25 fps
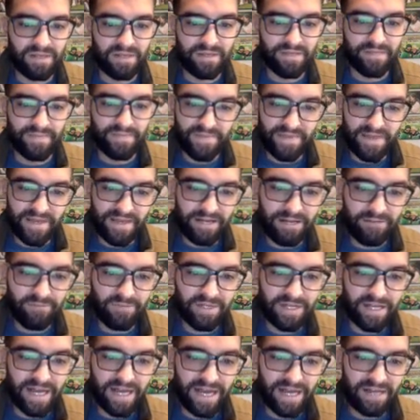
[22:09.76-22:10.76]
Then I'm
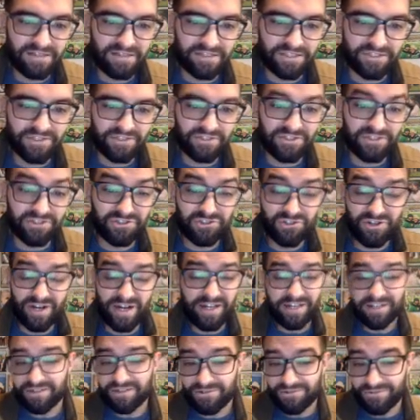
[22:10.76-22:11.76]
going to ask you to try
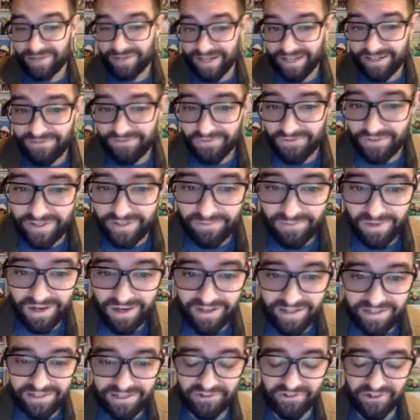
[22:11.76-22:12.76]
and create a free
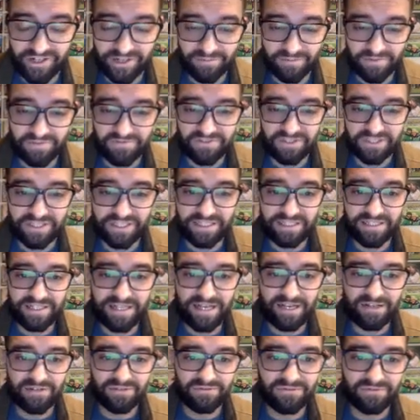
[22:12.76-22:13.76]
body diagram. You've seen
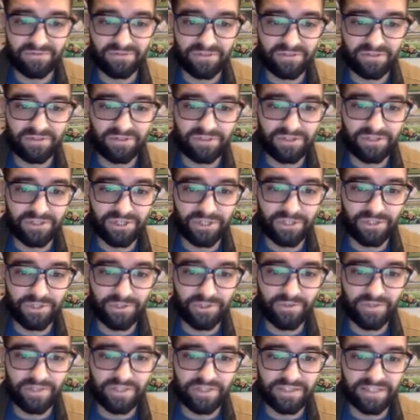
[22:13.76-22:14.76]
now
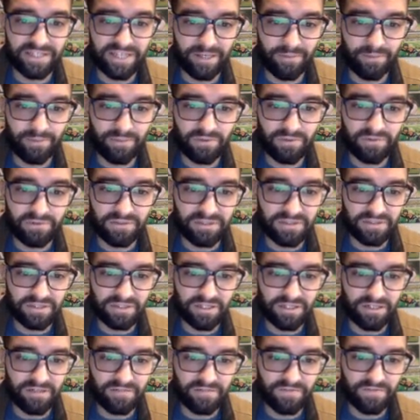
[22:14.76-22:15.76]
two examples
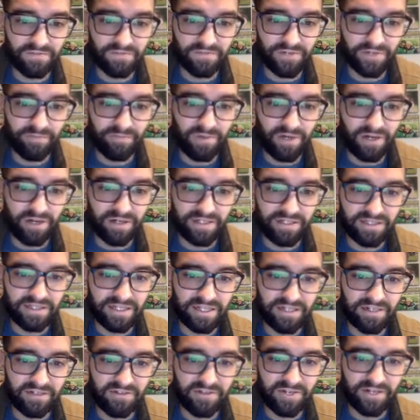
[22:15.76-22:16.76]
of a free body
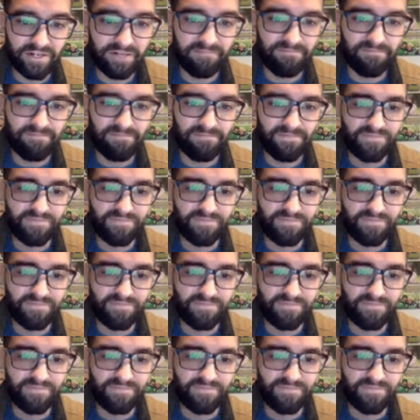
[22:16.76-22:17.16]
diagram.